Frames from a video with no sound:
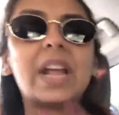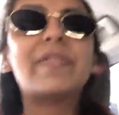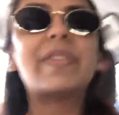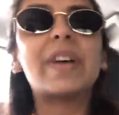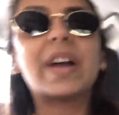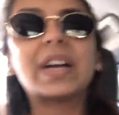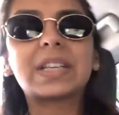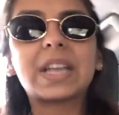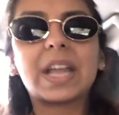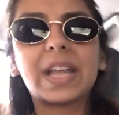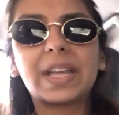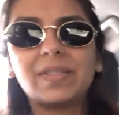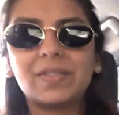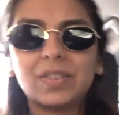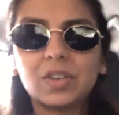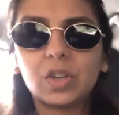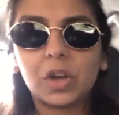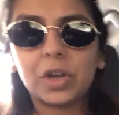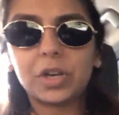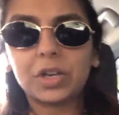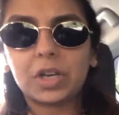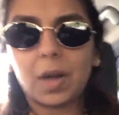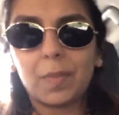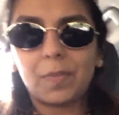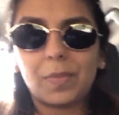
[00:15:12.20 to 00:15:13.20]
In fact, I even
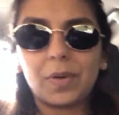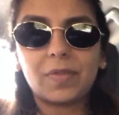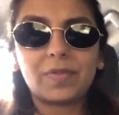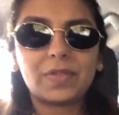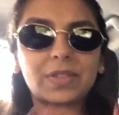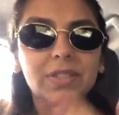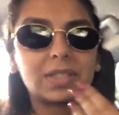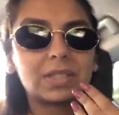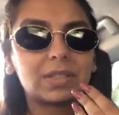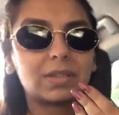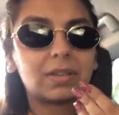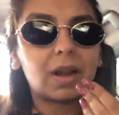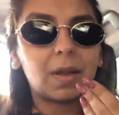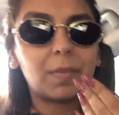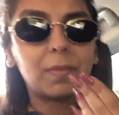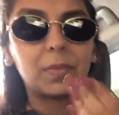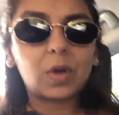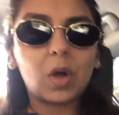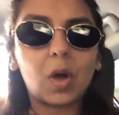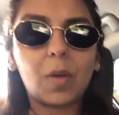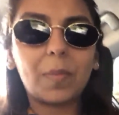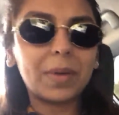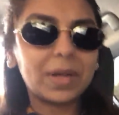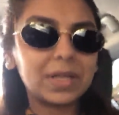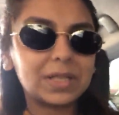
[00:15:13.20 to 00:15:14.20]
got a couple of Instagram
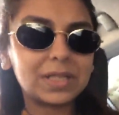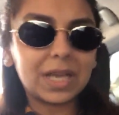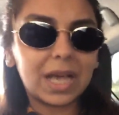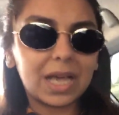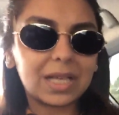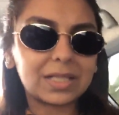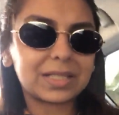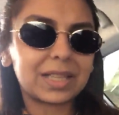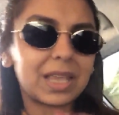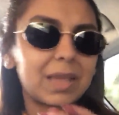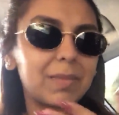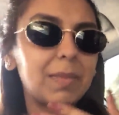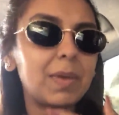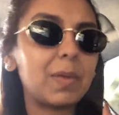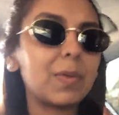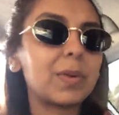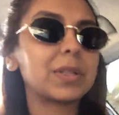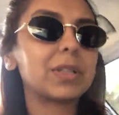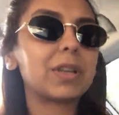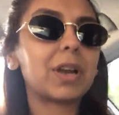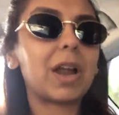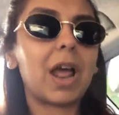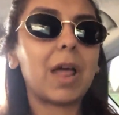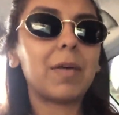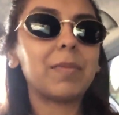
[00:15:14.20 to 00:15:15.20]
comments asking me
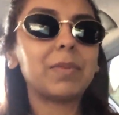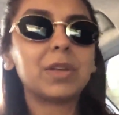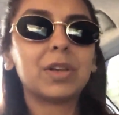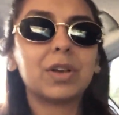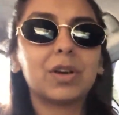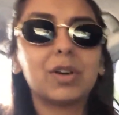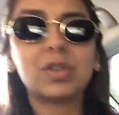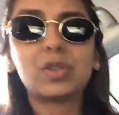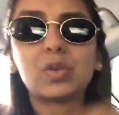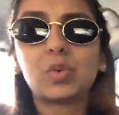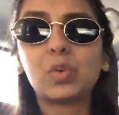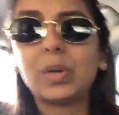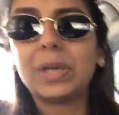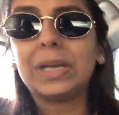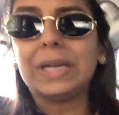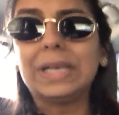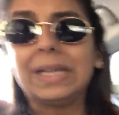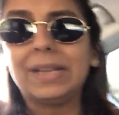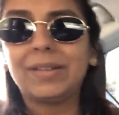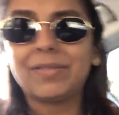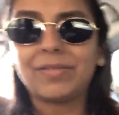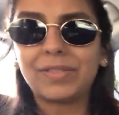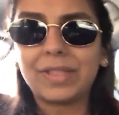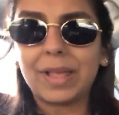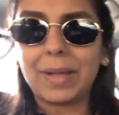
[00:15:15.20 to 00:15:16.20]
whether I'm here to
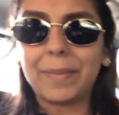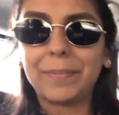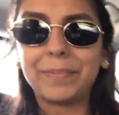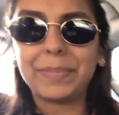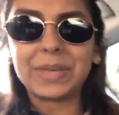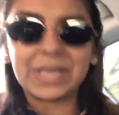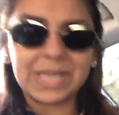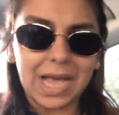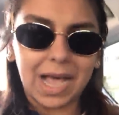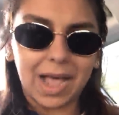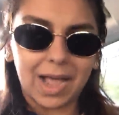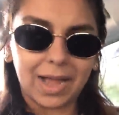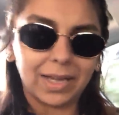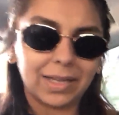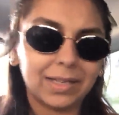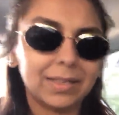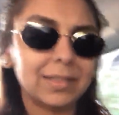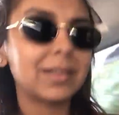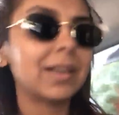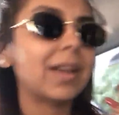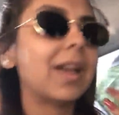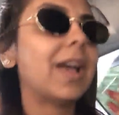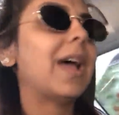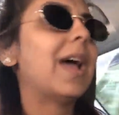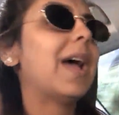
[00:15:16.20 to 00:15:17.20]
leave them
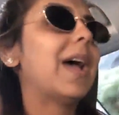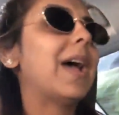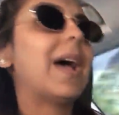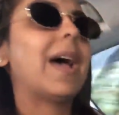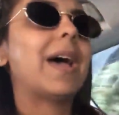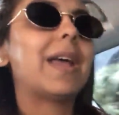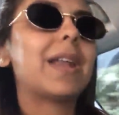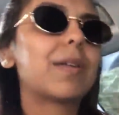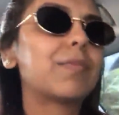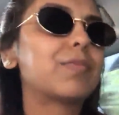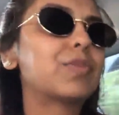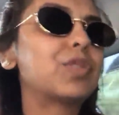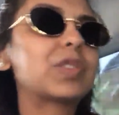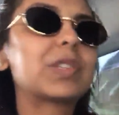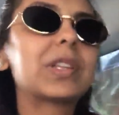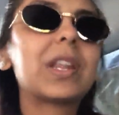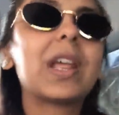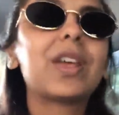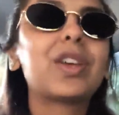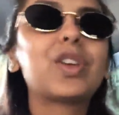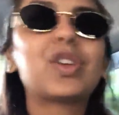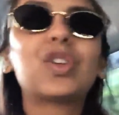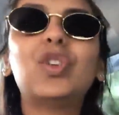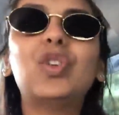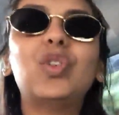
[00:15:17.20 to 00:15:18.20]
behind. And I'm just
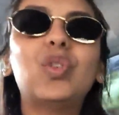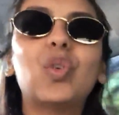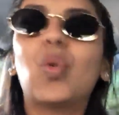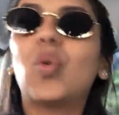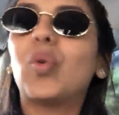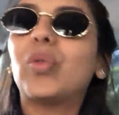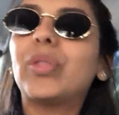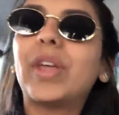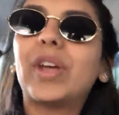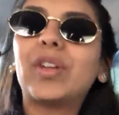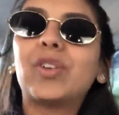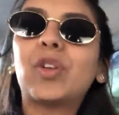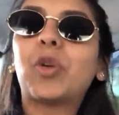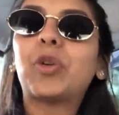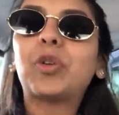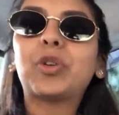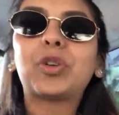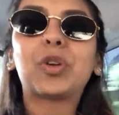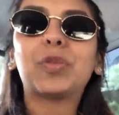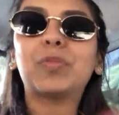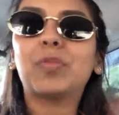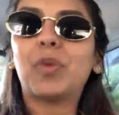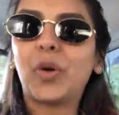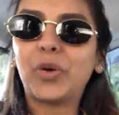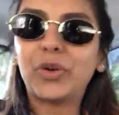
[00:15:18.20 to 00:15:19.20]
like, no, they're not a
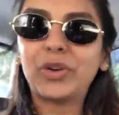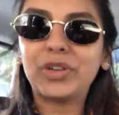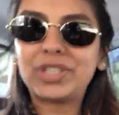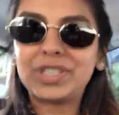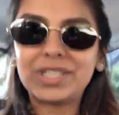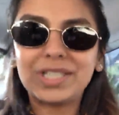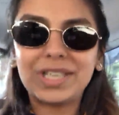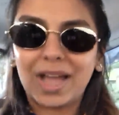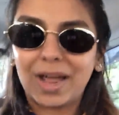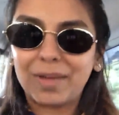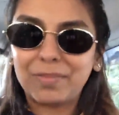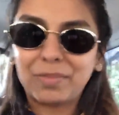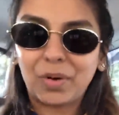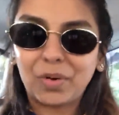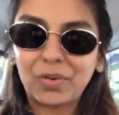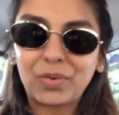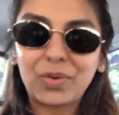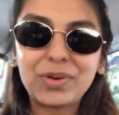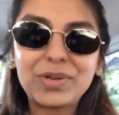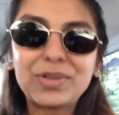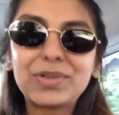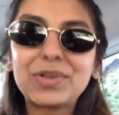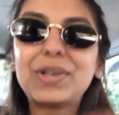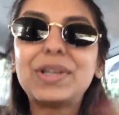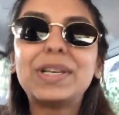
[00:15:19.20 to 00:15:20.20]
commodity. I'm not
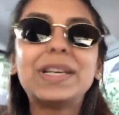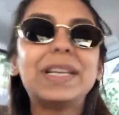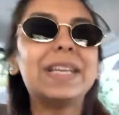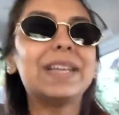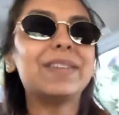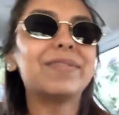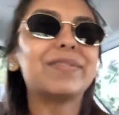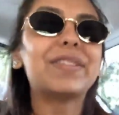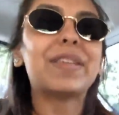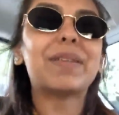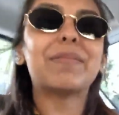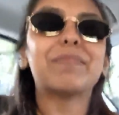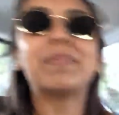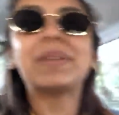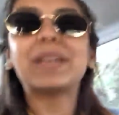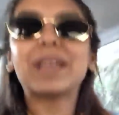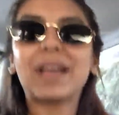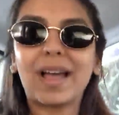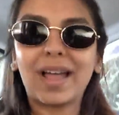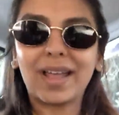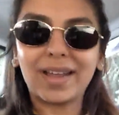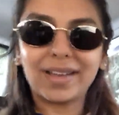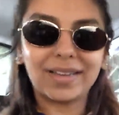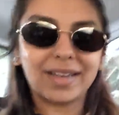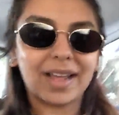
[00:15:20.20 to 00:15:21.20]
going to leave them
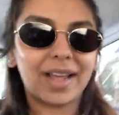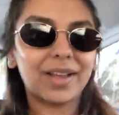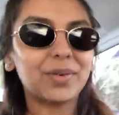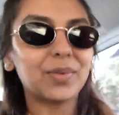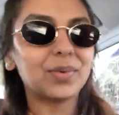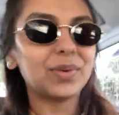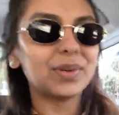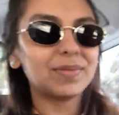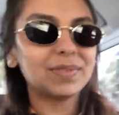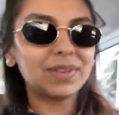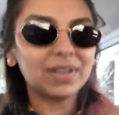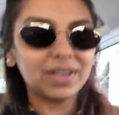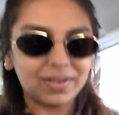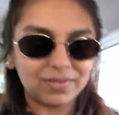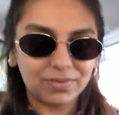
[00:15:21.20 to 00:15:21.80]
behind. I don't even